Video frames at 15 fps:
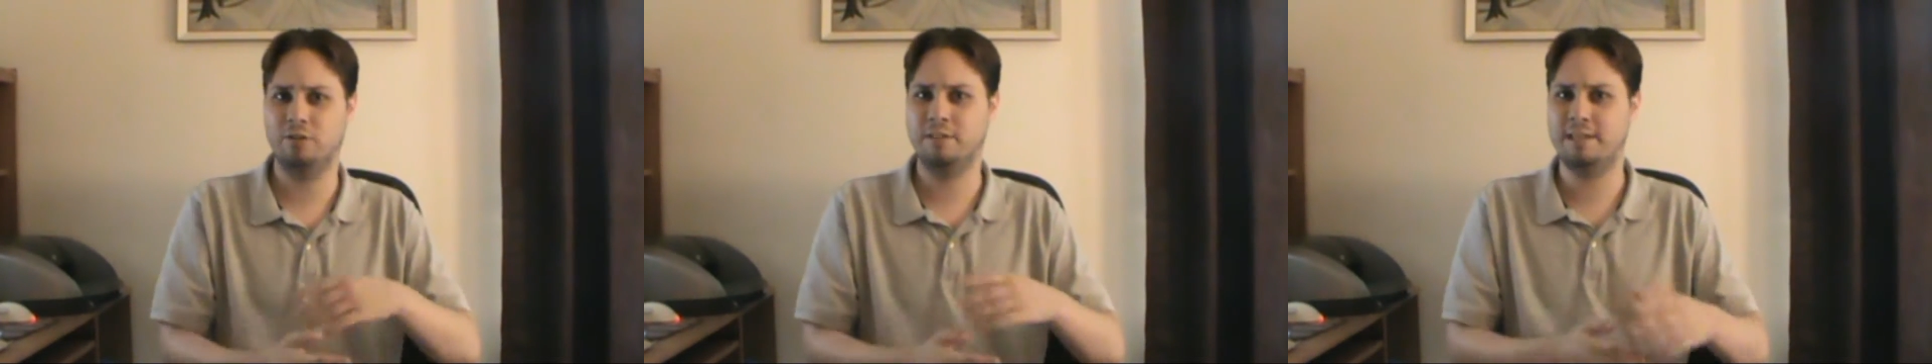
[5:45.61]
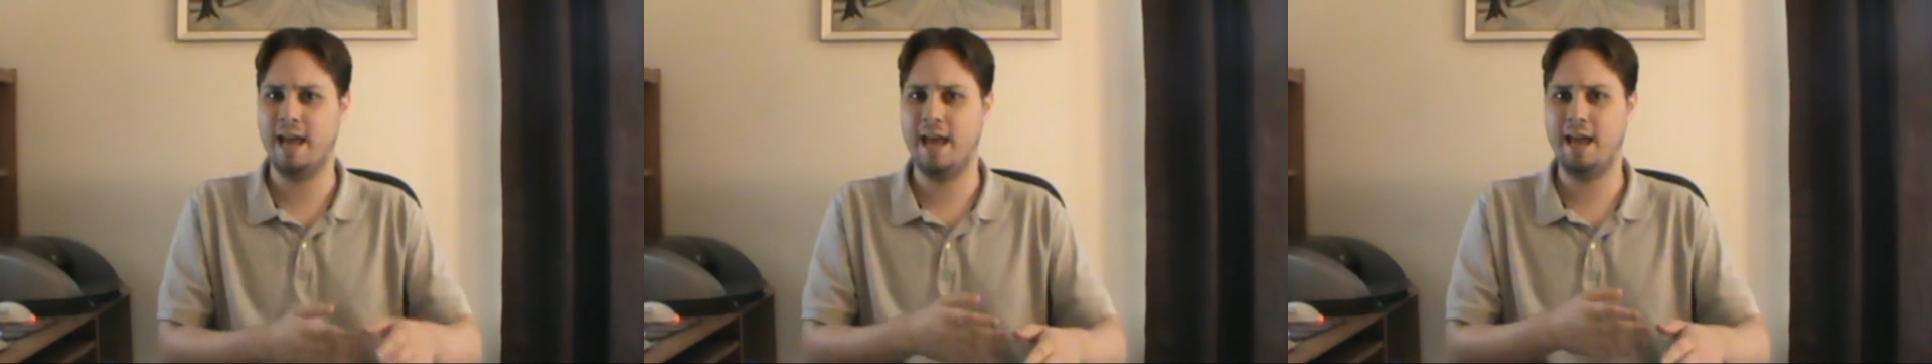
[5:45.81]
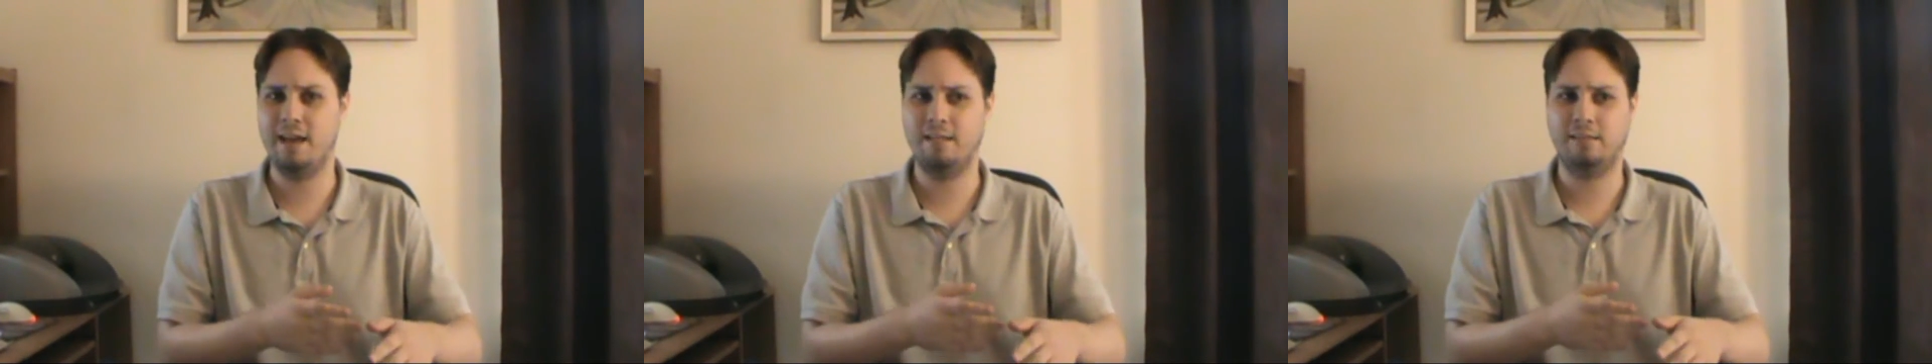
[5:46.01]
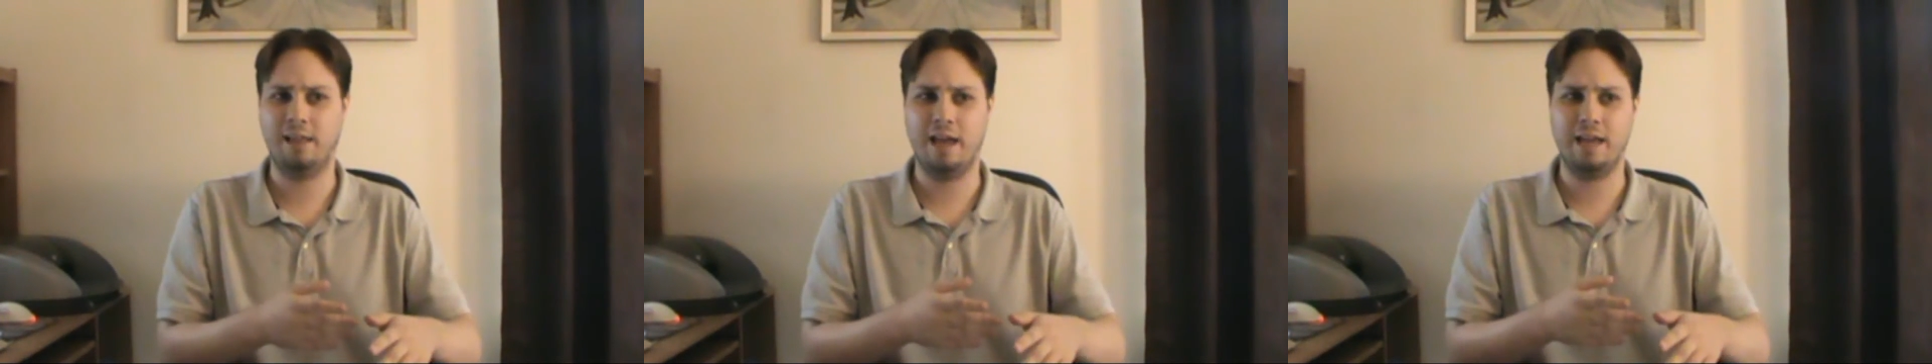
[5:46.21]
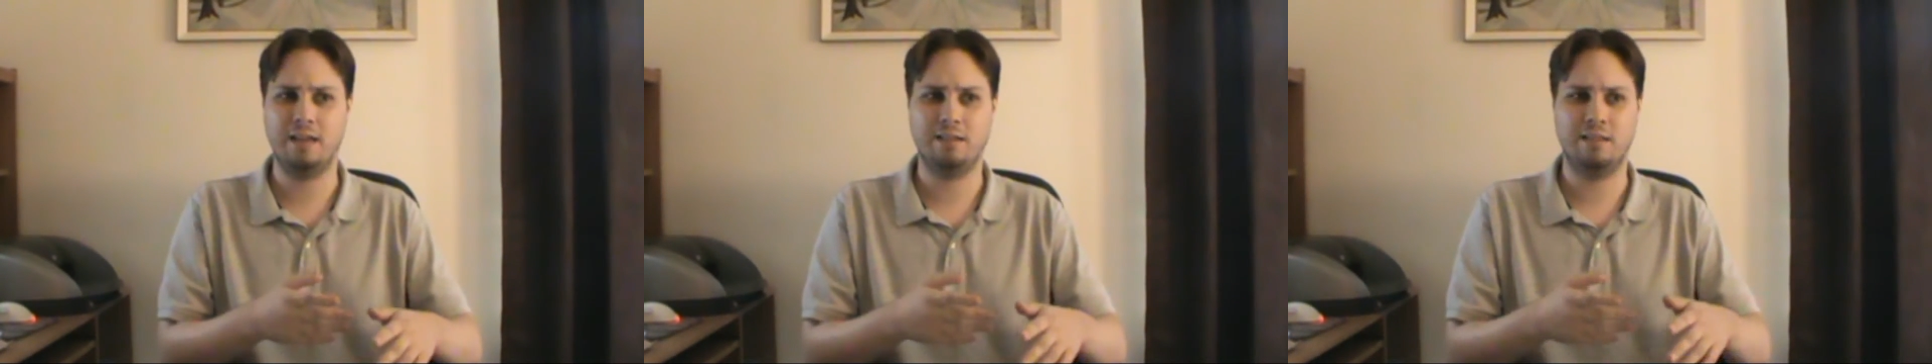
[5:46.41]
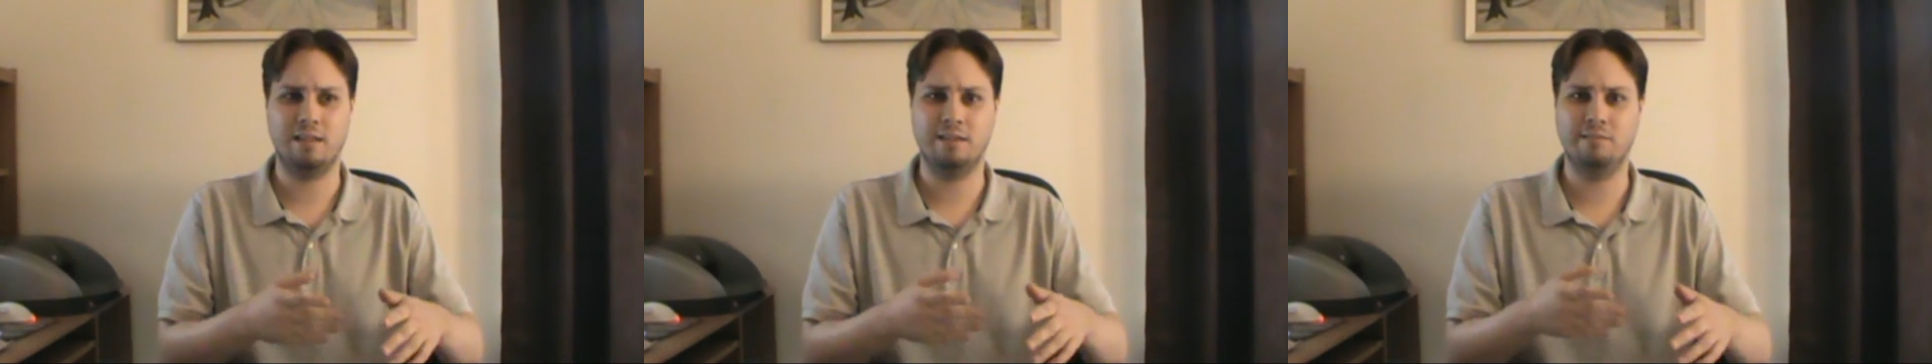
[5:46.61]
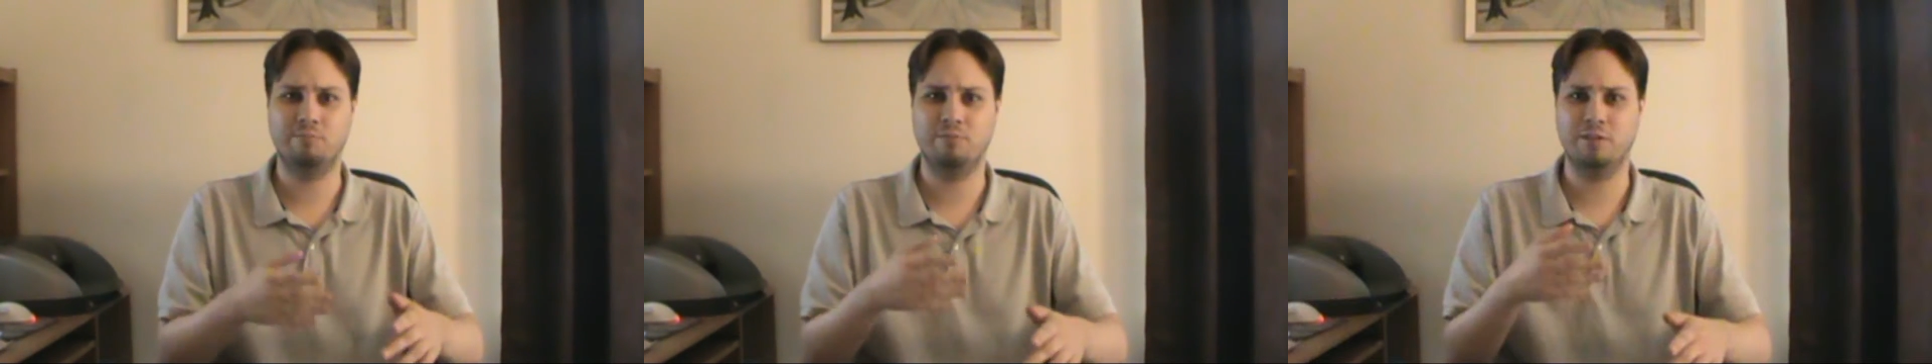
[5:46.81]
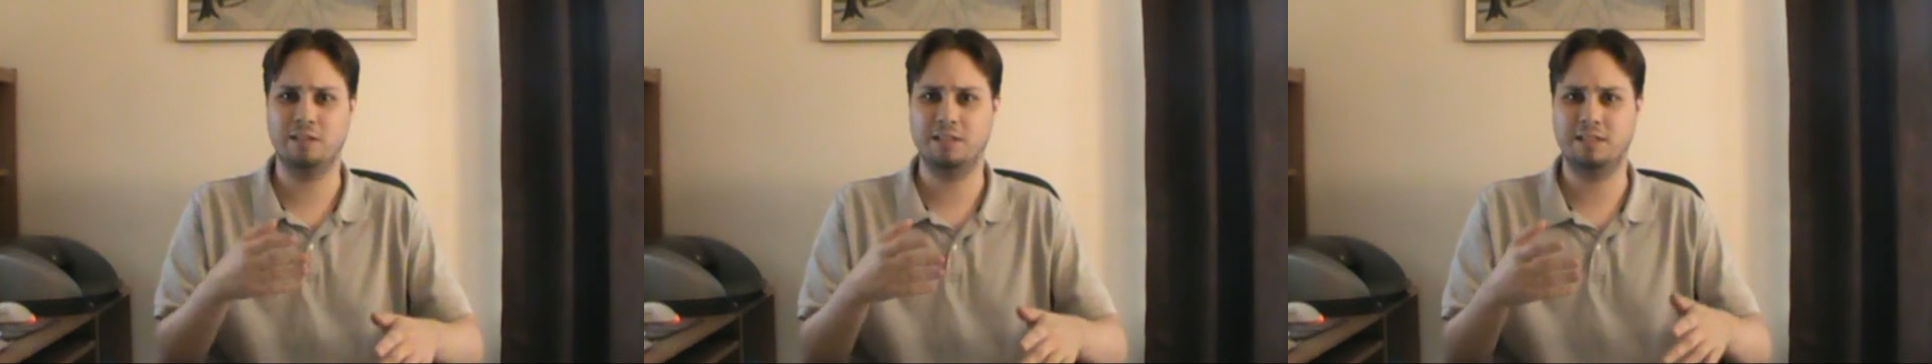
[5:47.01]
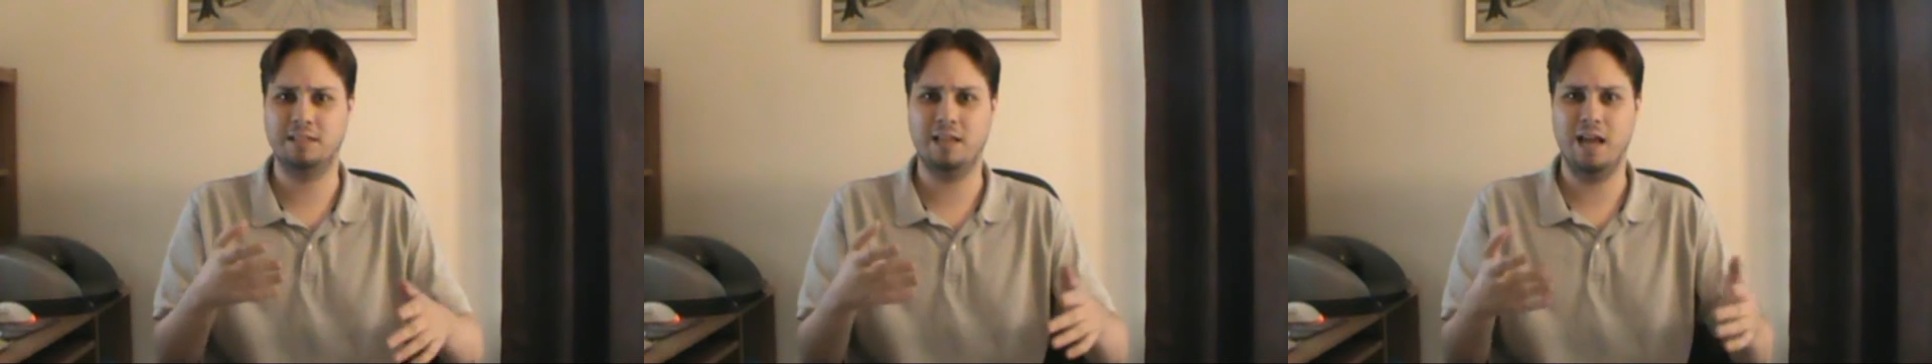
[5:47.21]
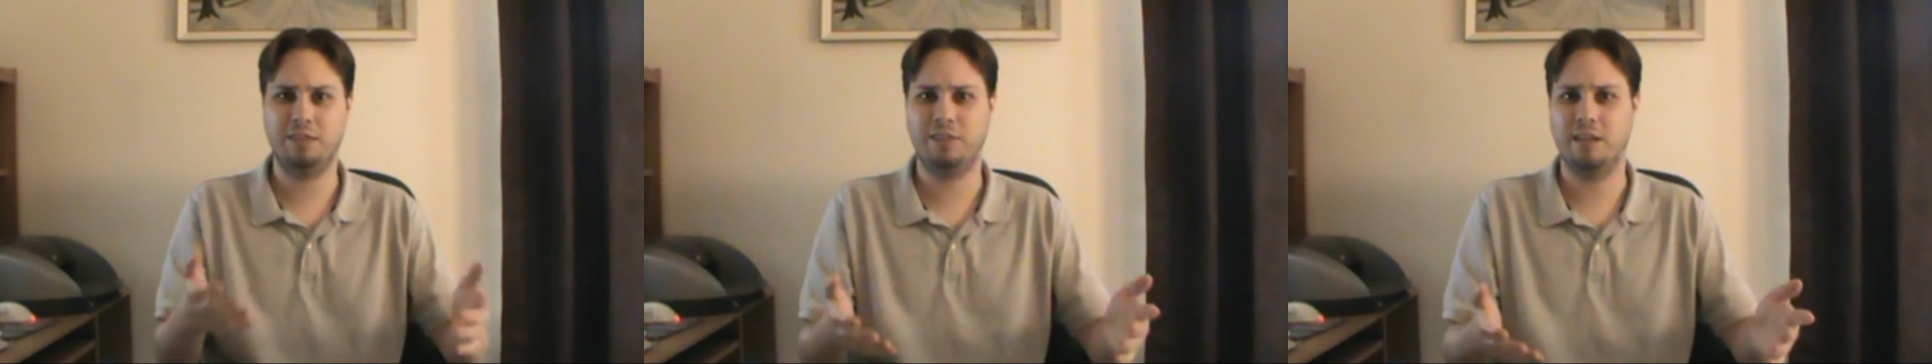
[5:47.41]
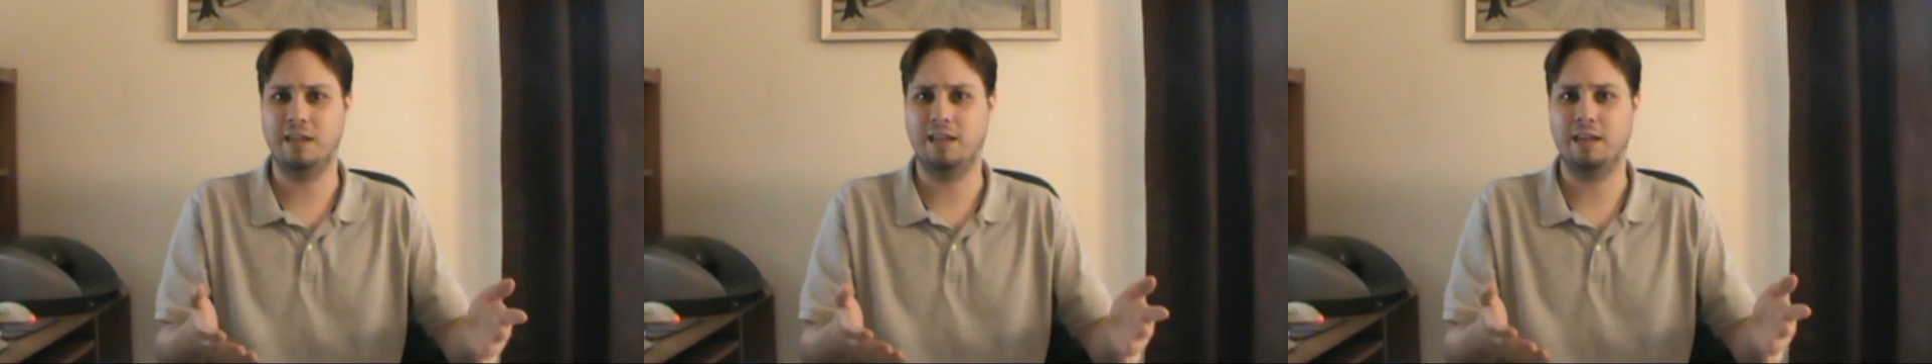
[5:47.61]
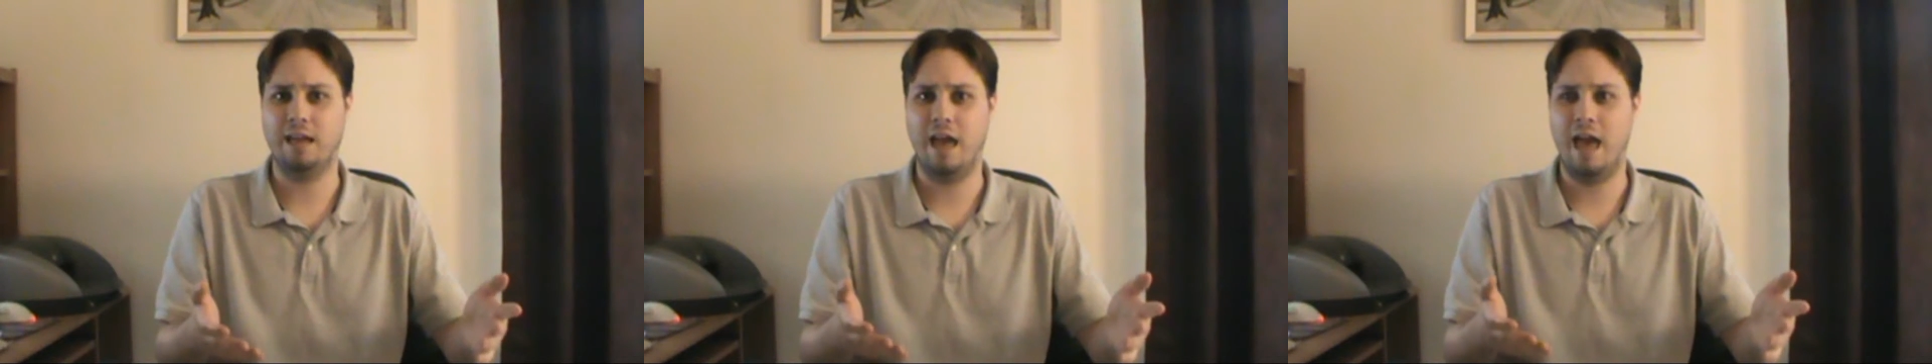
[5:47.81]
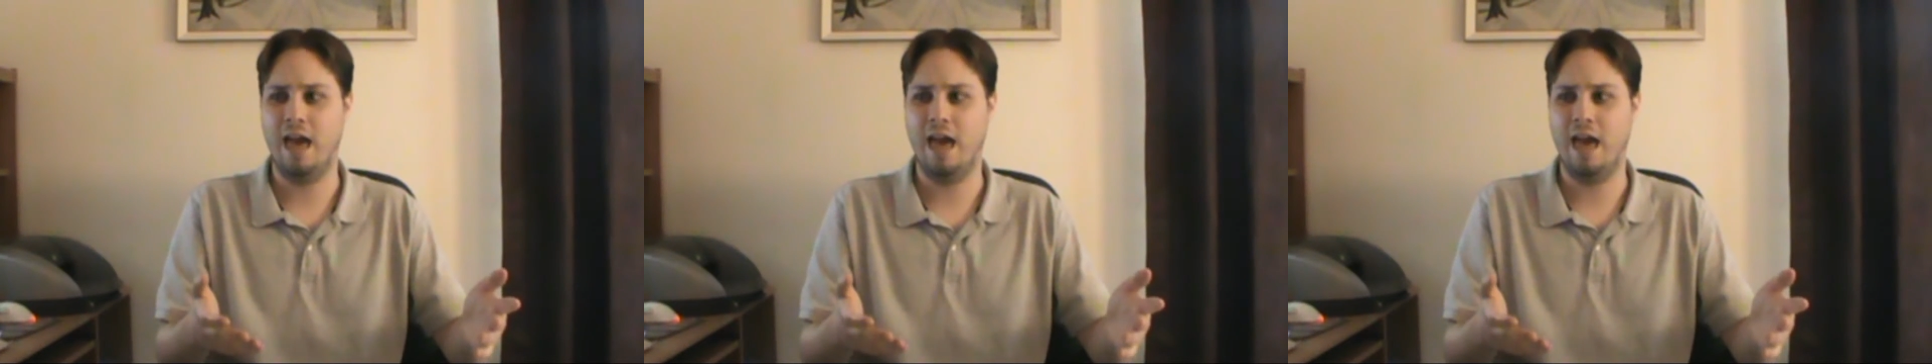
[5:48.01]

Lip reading: their day like it was nothing,